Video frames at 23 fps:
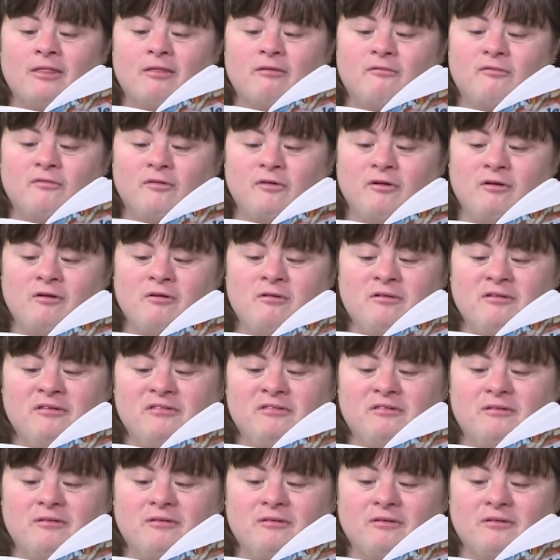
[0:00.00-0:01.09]
First,
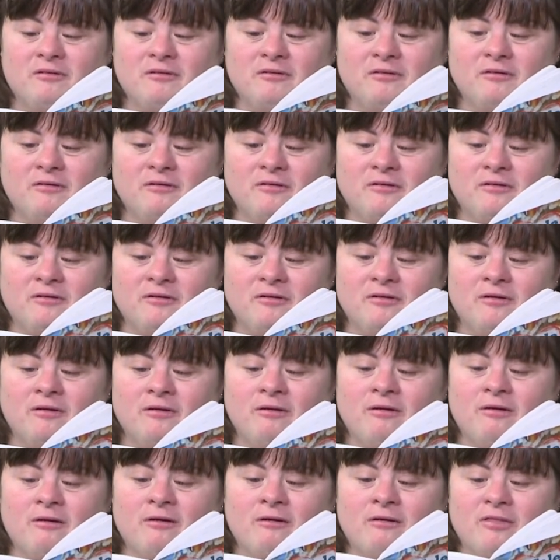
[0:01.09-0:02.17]

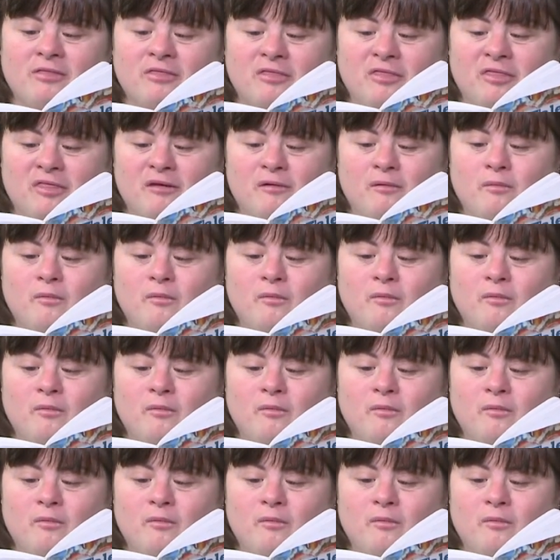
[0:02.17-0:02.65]
they